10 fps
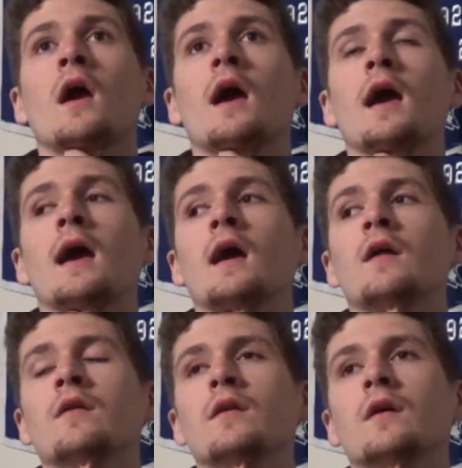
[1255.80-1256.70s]

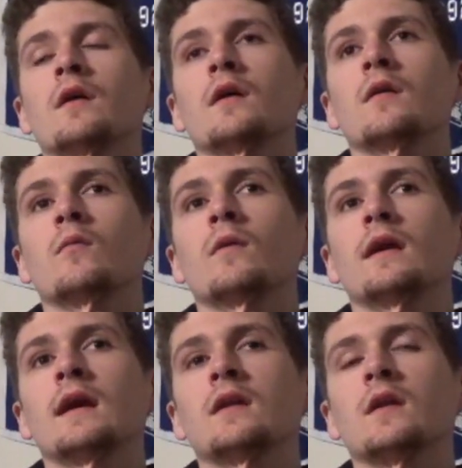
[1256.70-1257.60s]
and
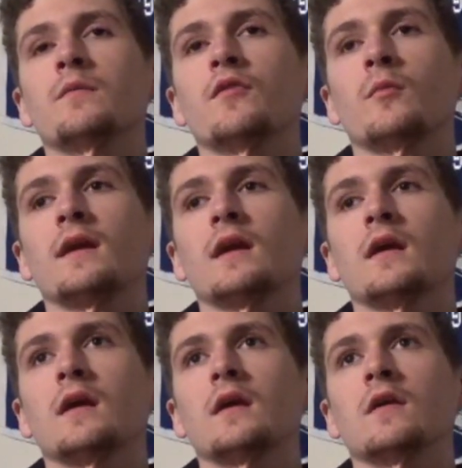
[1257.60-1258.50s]
we ended up filming
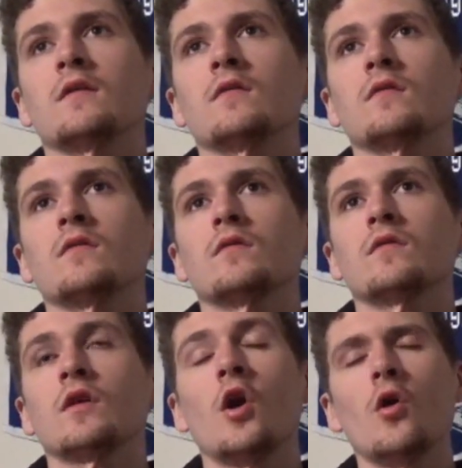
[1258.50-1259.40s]
it in
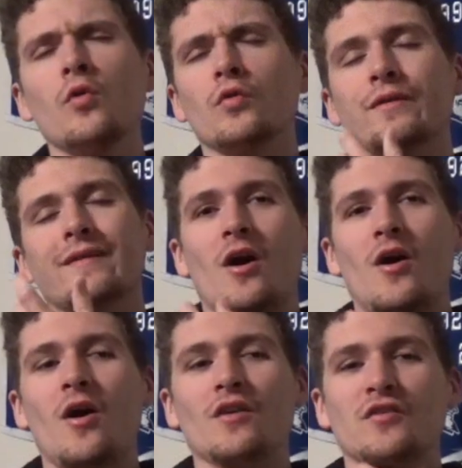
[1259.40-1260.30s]
the cold.
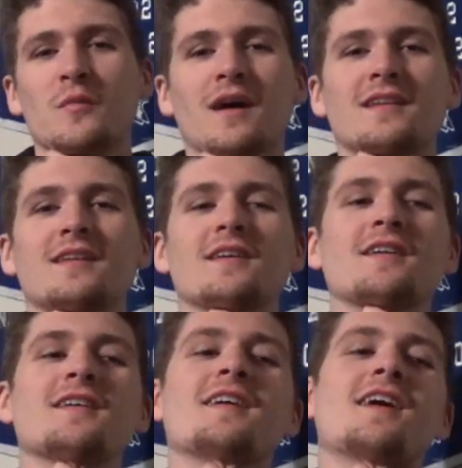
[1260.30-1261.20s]
Awesome idea.
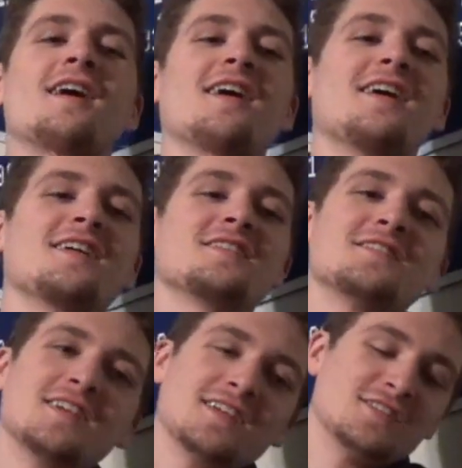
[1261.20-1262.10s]

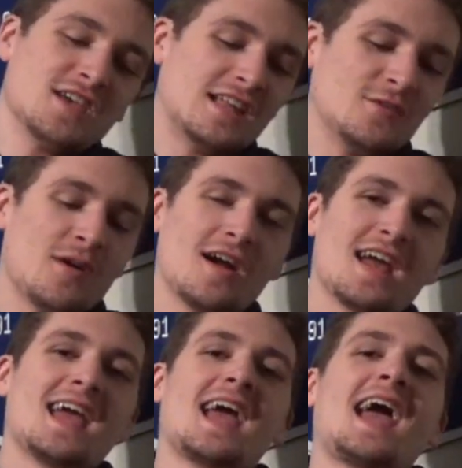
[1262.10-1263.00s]
In
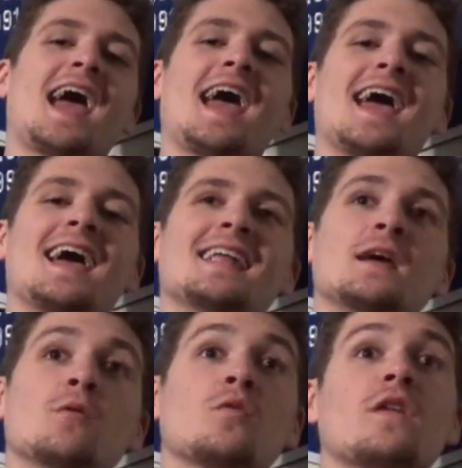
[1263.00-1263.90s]
January. And
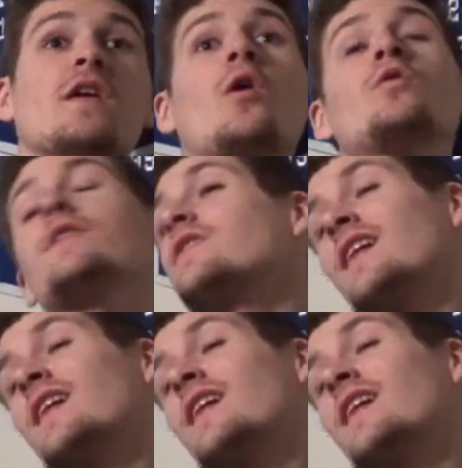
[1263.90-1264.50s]
it was one of the coldest